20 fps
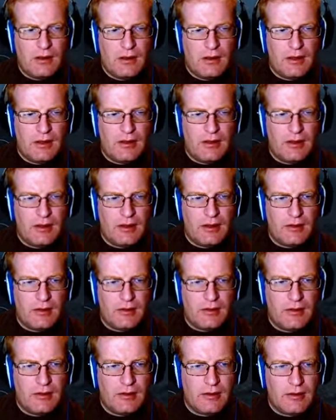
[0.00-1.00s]
And
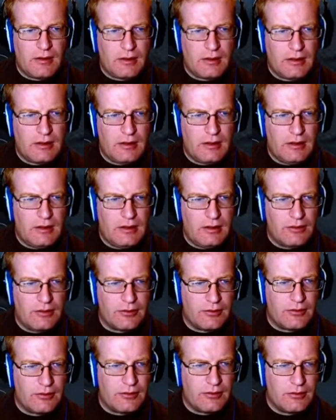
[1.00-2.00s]
then uh,
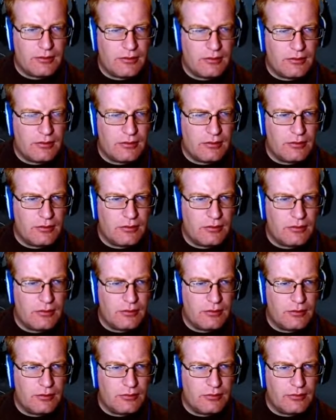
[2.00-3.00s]
here,
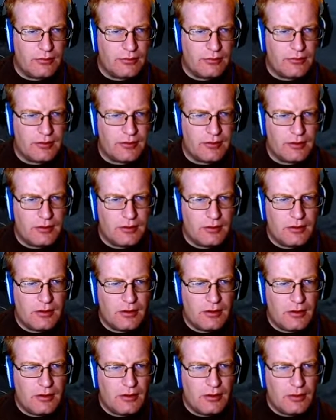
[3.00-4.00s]
oof,
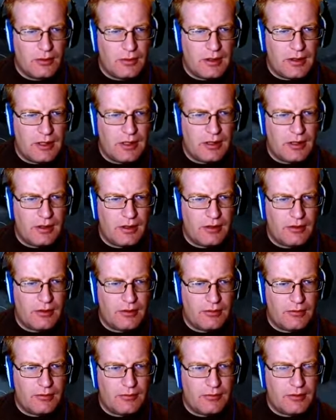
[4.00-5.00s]
we
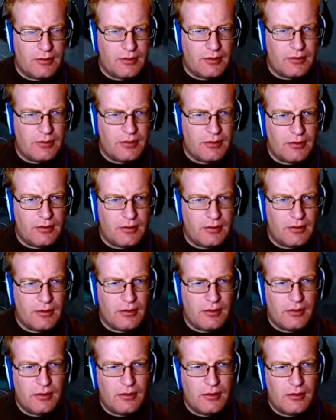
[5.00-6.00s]
have,
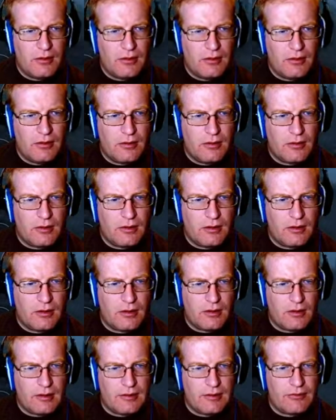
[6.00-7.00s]

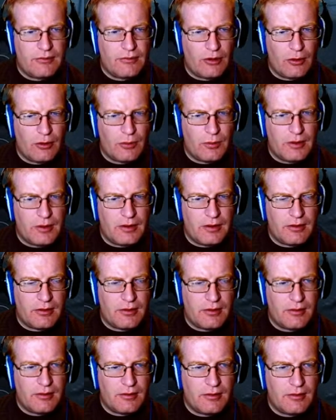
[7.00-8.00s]
uh, let's start
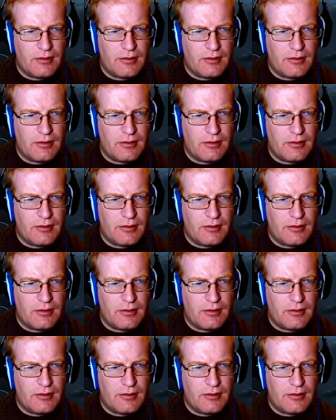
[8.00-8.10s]
with